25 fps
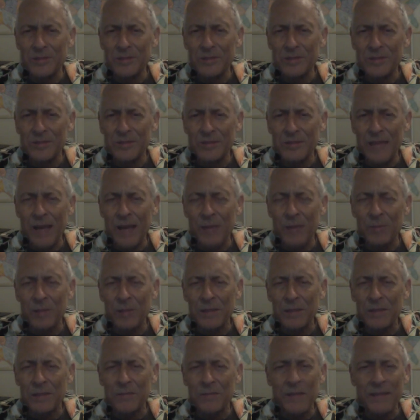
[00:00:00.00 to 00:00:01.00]

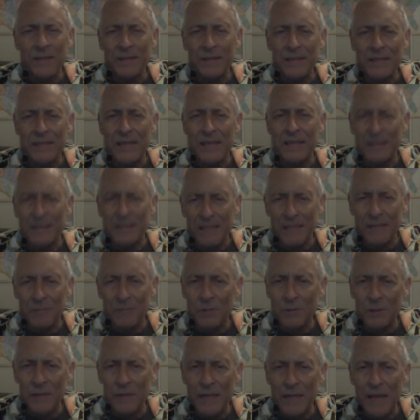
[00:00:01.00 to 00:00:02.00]
downplayed the fact that they
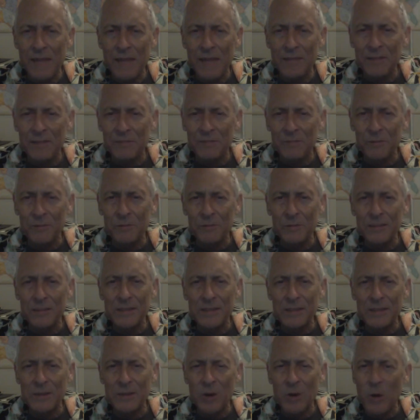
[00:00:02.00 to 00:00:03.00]
really haven't
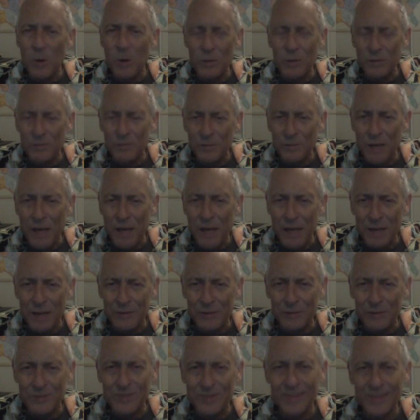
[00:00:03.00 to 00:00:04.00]
released all the
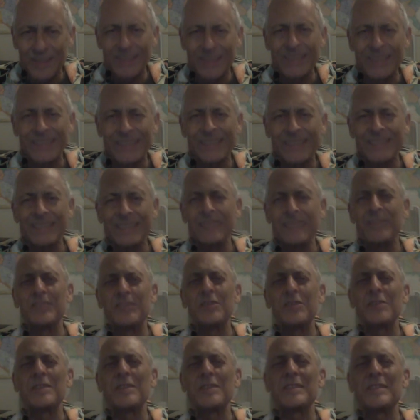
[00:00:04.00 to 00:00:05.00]
files, even
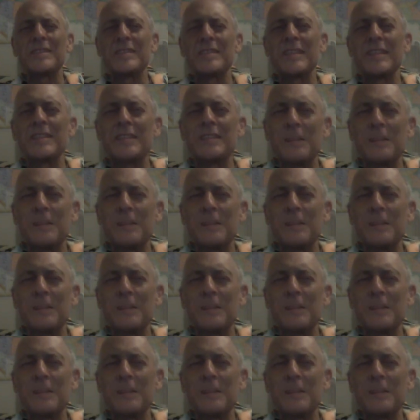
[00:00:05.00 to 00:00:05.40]
though they said they